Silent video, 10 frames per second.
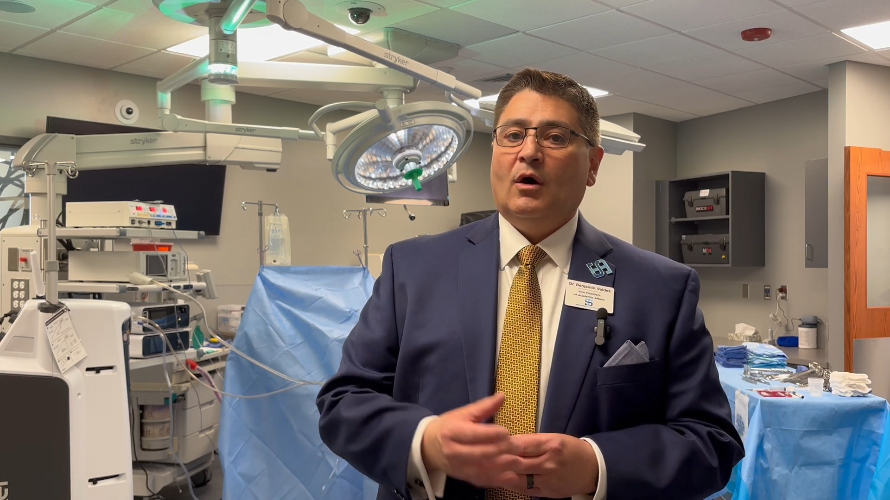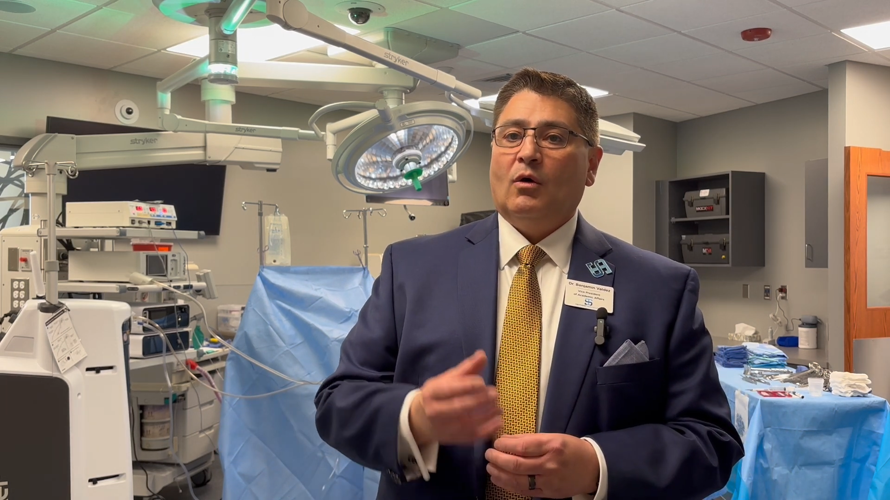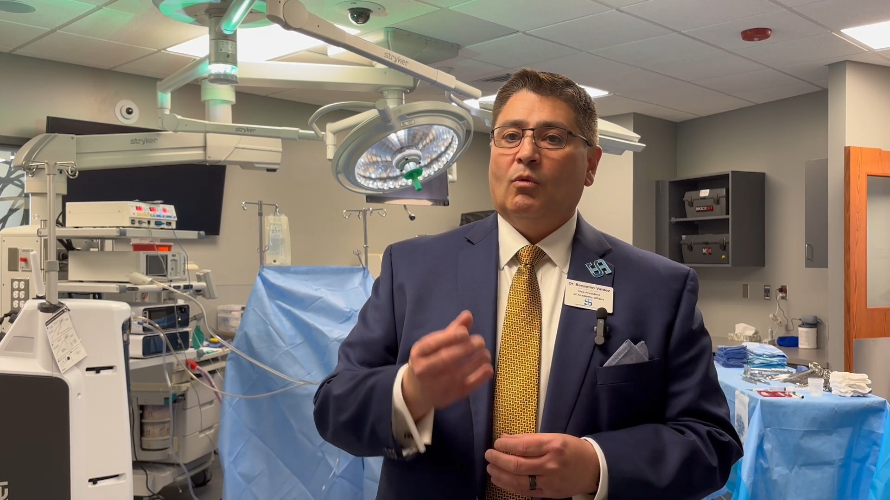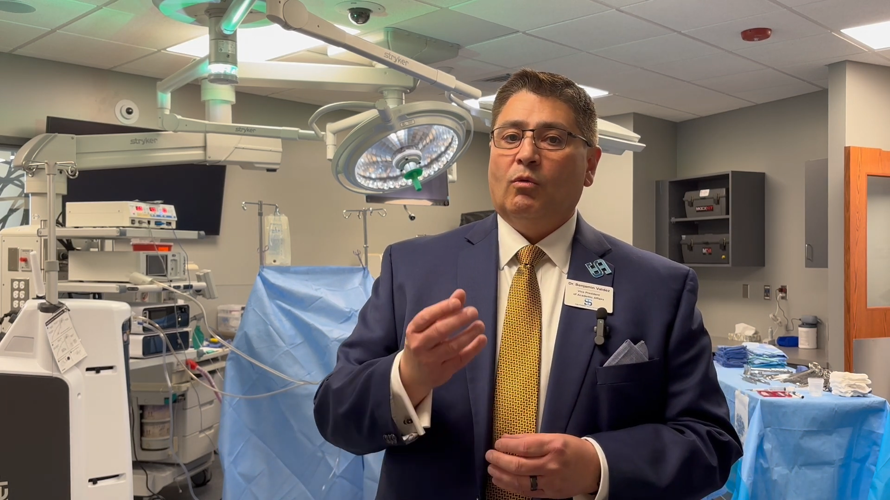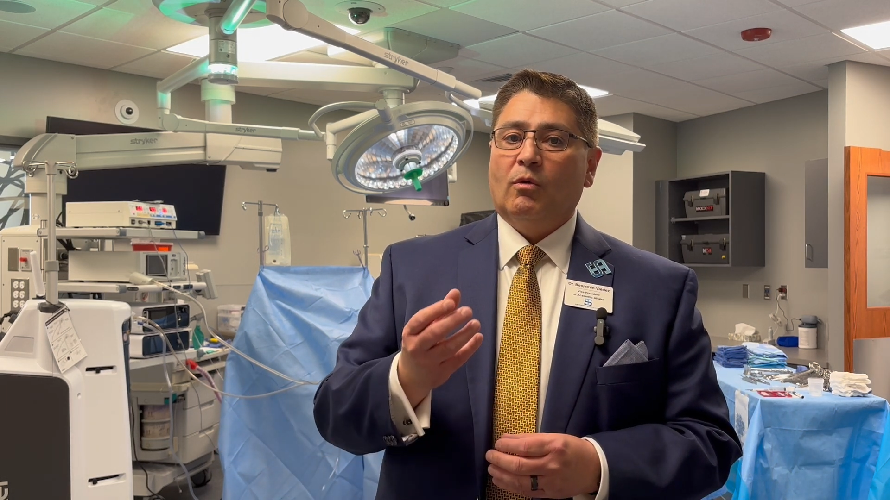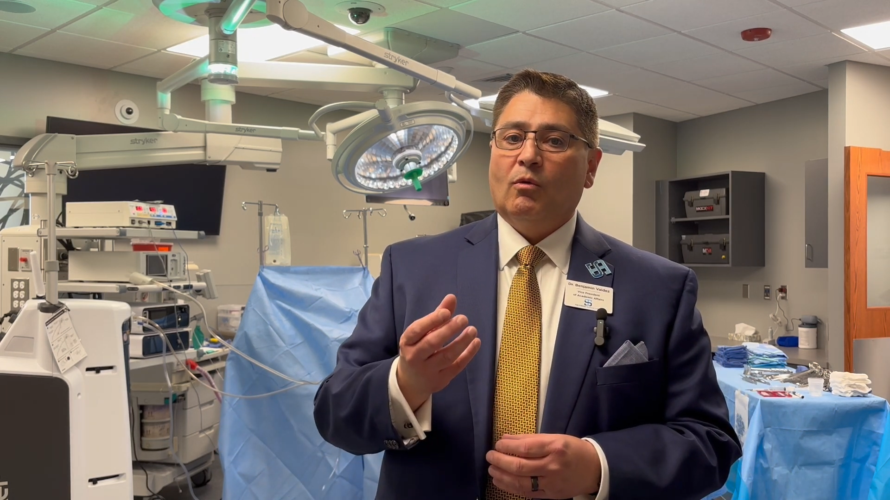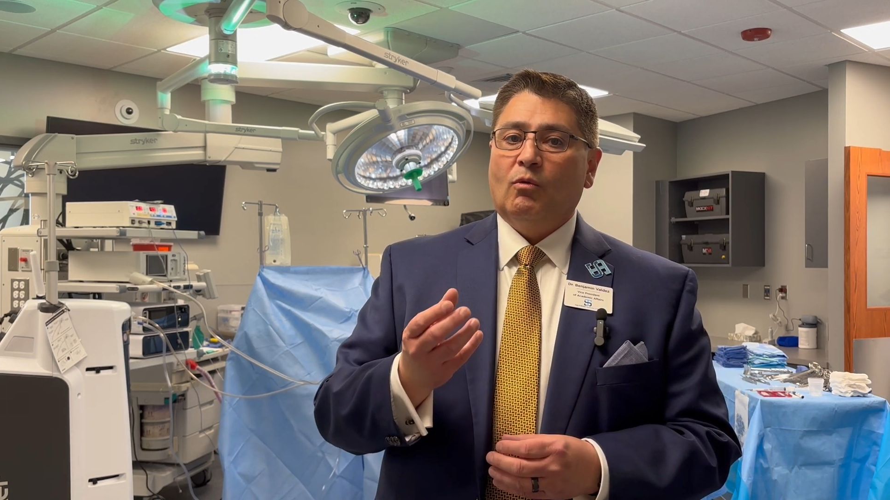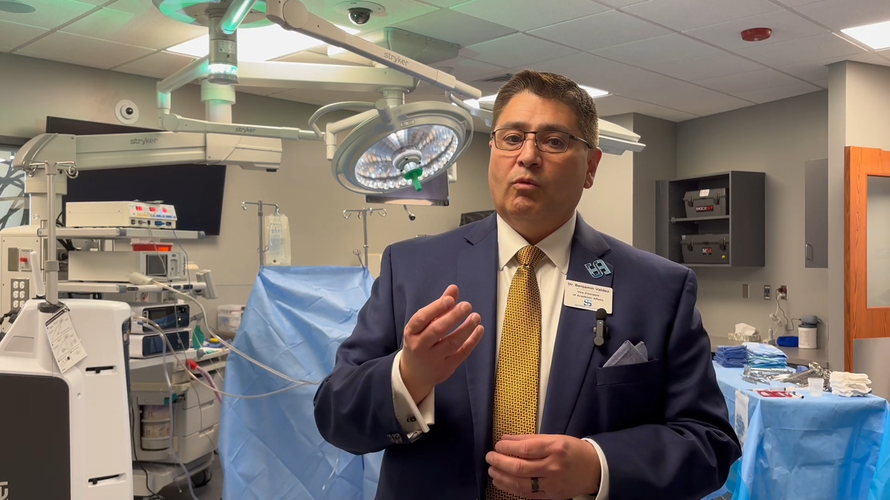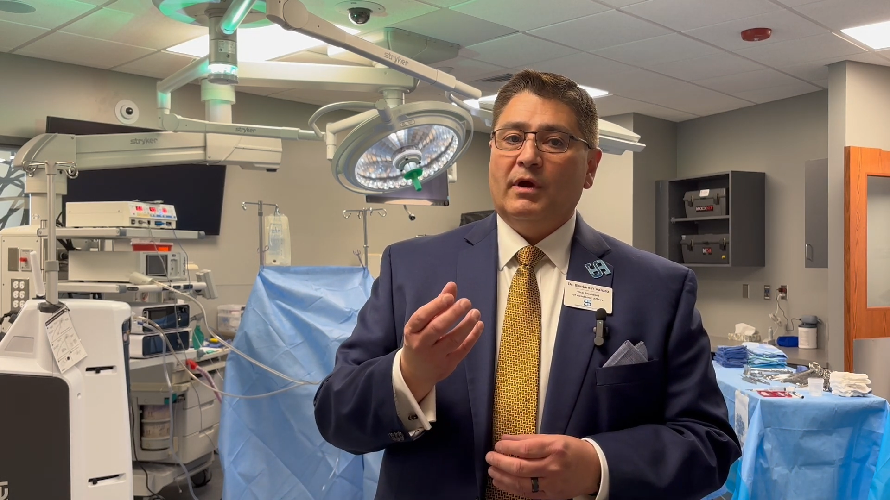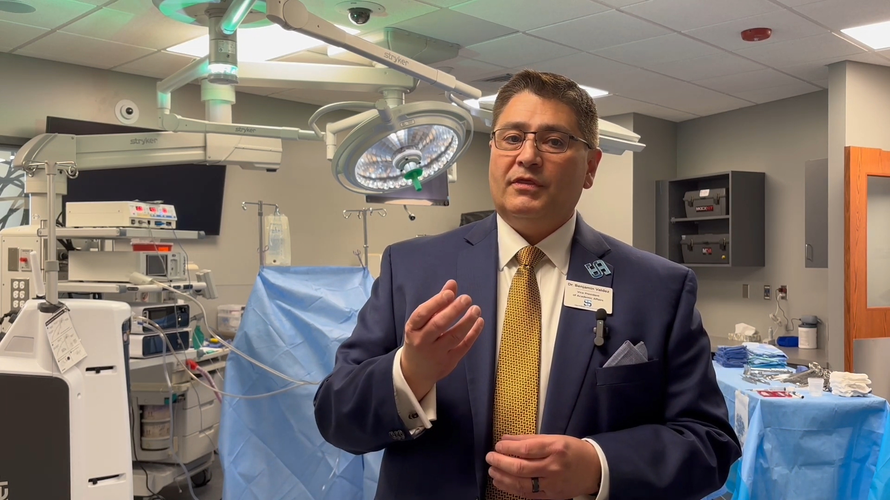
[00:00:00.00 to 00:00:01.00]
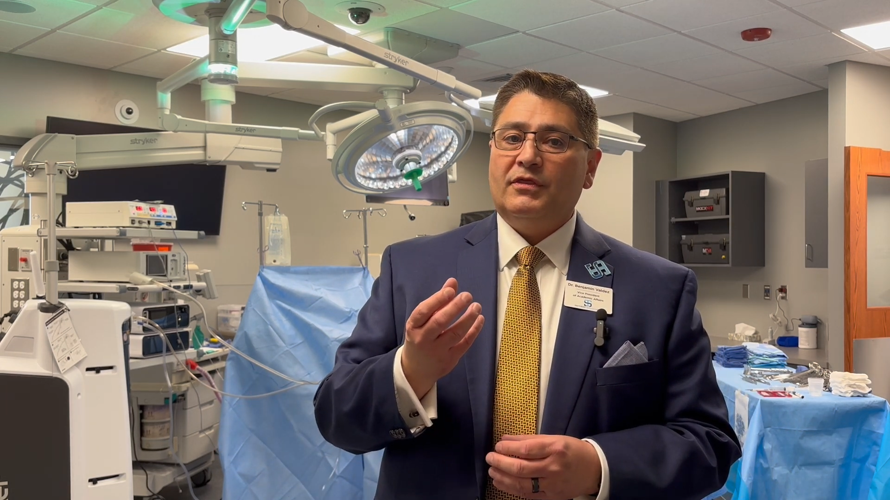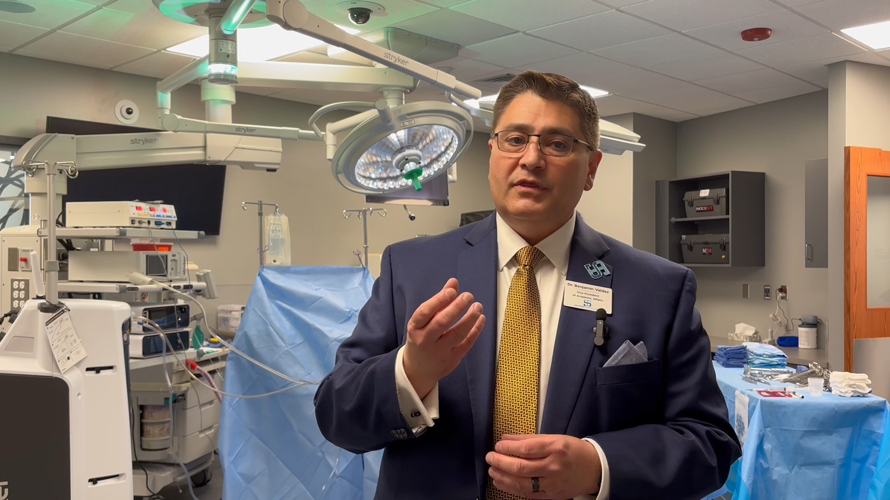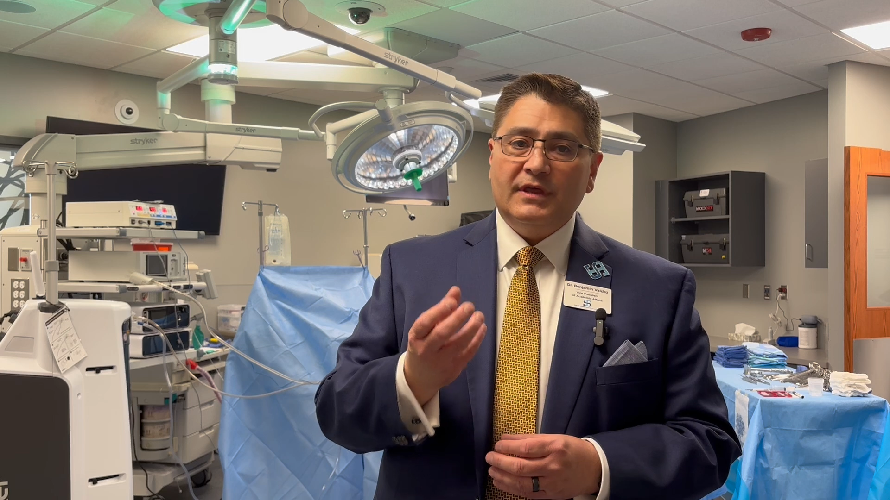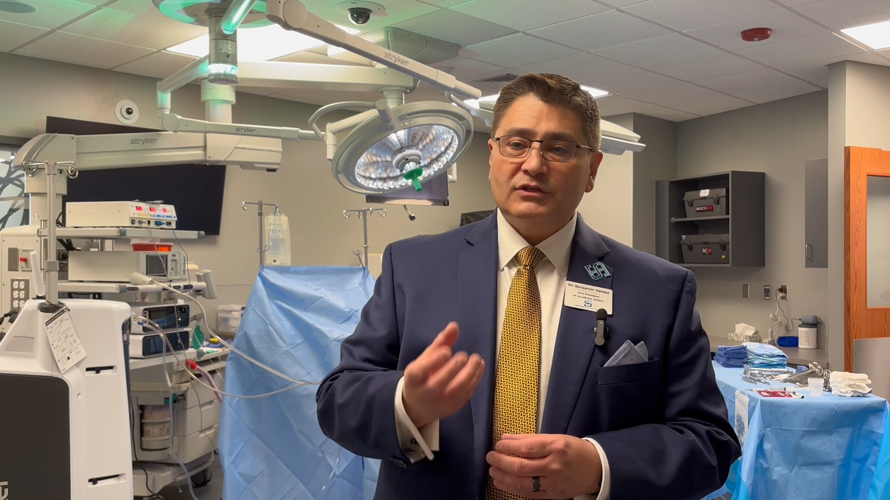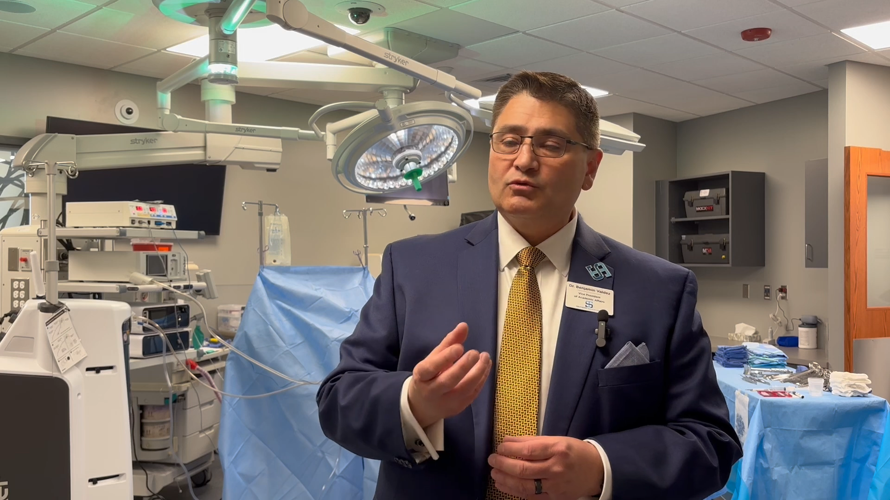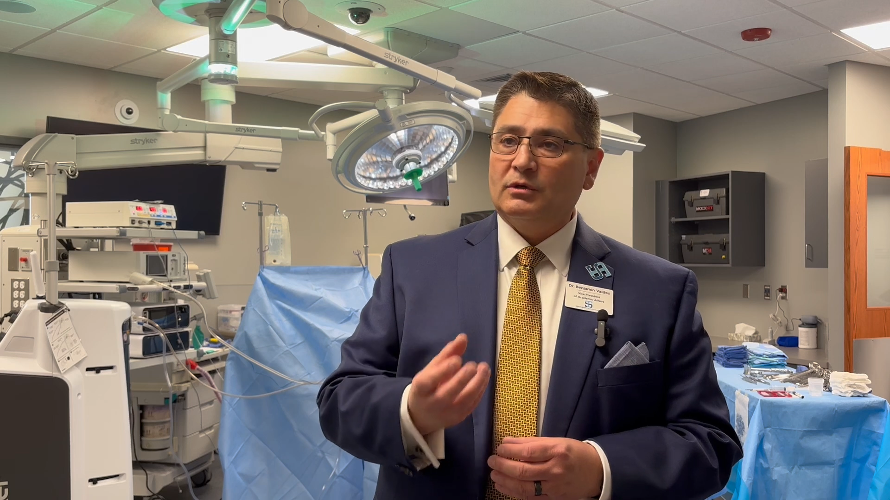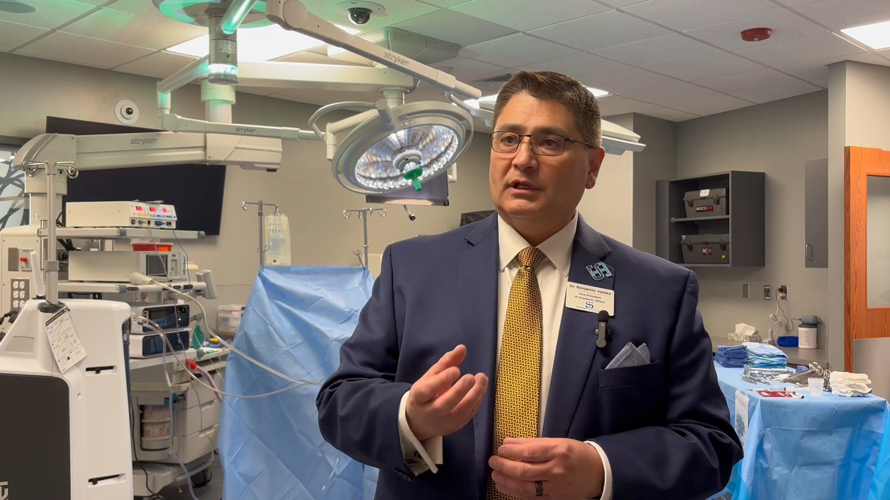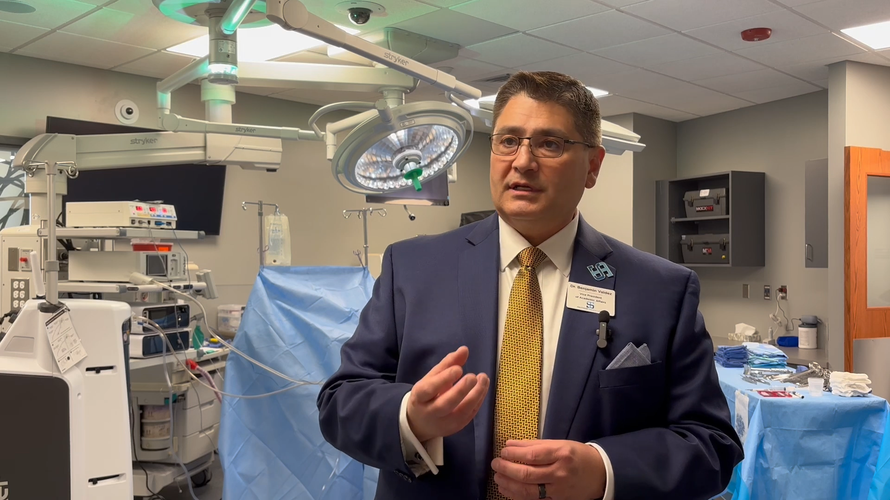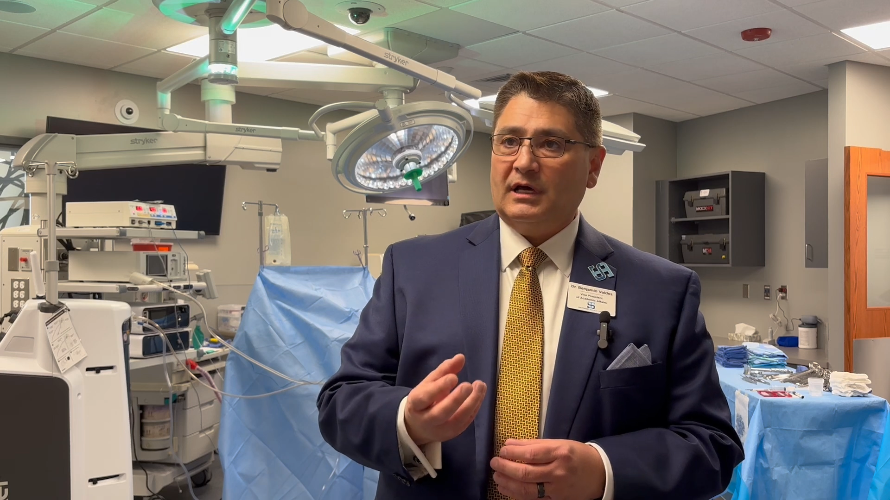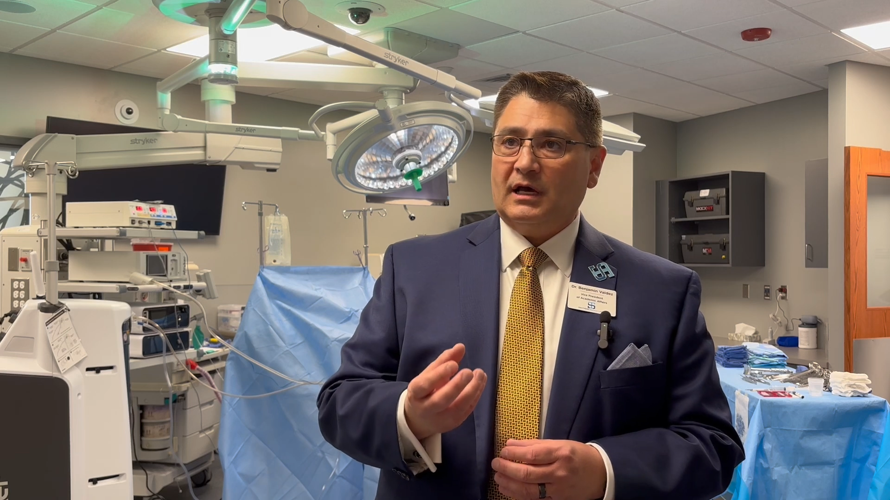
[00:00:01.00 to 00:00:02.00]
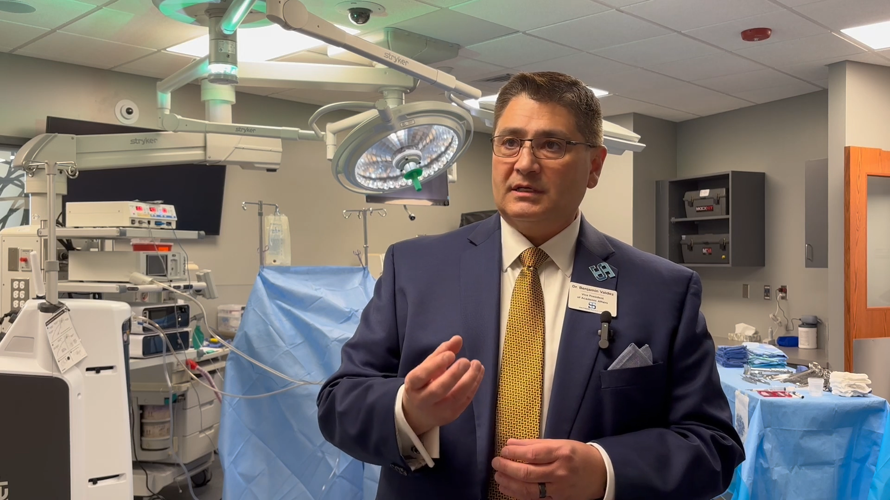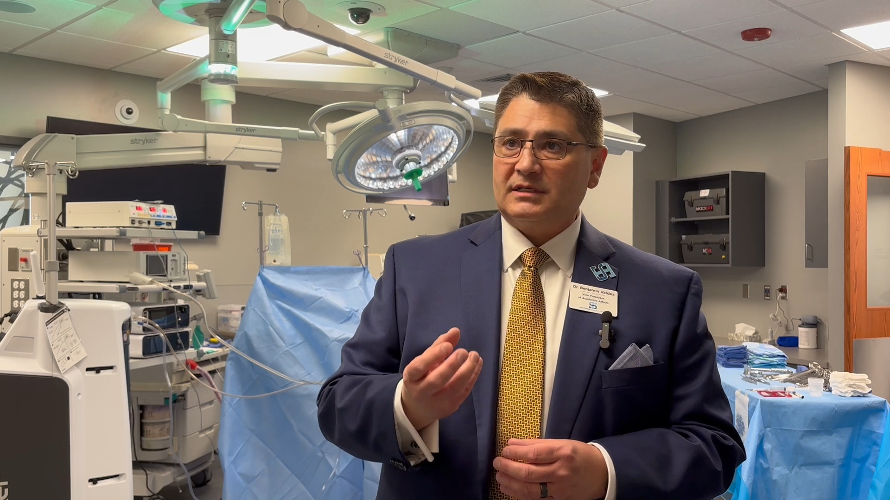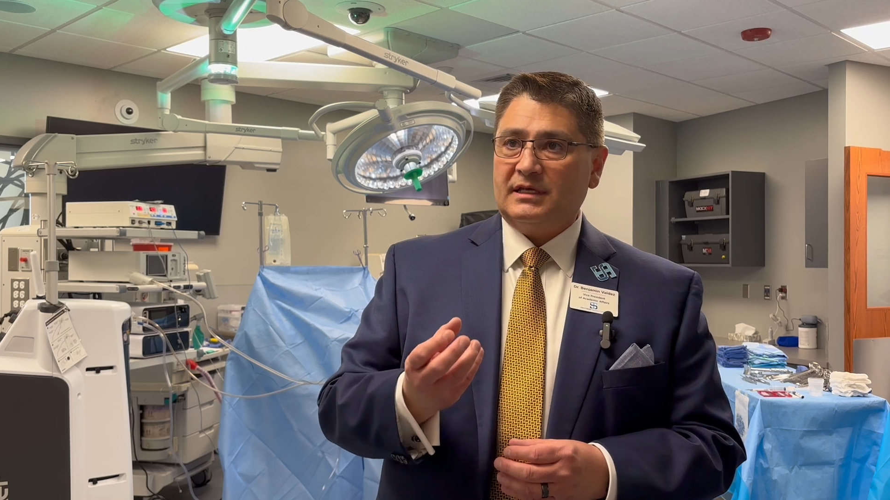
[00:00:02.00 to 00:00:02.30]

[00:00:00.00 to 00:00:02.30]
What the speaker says: What this really does